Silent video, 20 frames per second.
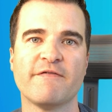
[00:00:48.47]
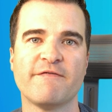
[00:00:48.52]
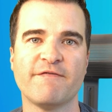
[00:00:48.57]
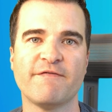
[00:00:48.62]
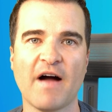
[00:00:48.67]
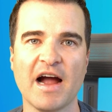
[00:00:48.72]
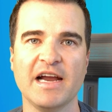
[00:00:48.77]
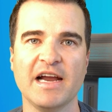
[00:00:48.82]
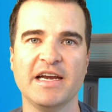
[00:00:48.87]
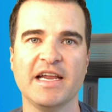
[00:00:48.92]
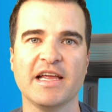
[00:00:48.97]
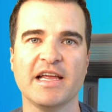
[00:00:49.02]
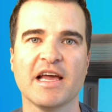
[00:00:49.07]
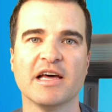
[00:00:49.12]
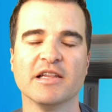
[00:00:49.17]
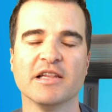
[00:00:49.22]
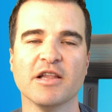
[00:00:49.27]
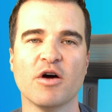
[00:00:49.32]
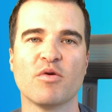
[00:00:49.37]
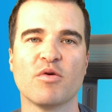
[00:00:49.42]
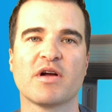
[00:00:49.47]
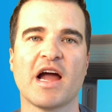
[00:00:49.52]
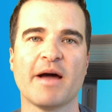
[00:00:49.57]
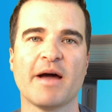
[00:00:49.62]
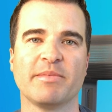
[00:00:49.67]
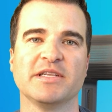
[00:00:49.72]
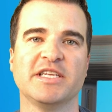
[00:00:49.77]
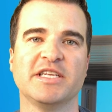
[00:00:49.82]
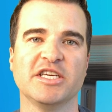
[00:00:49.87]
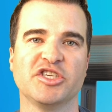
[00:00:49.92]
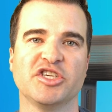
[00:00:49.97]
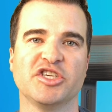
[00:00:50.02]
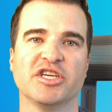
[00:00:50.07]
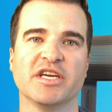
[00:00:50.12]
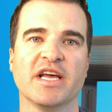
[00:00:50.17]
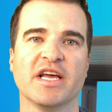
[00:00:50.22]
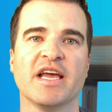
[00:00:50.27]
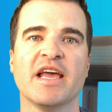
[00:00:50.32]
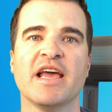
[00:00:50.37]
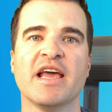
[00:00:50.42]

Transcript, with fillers: finding low competition